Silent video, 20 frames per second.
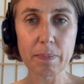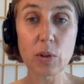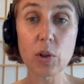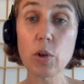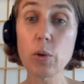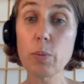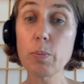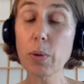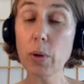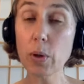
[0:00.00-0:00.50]

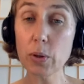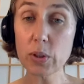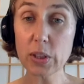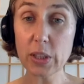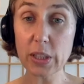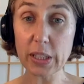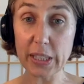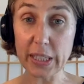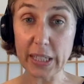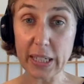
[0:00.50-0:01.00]
You
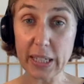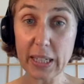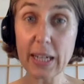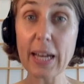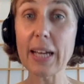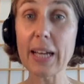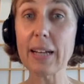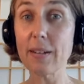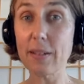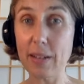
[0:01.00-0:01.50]
personally,
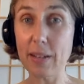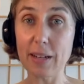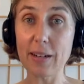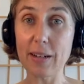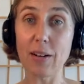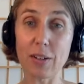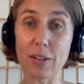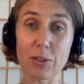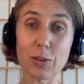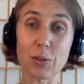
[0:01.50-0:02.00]
and
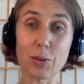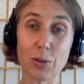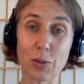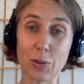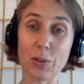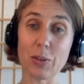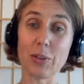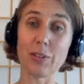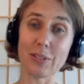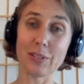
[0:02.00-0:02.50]
then also
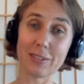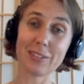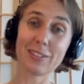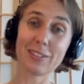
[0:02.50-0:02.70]
Doodle.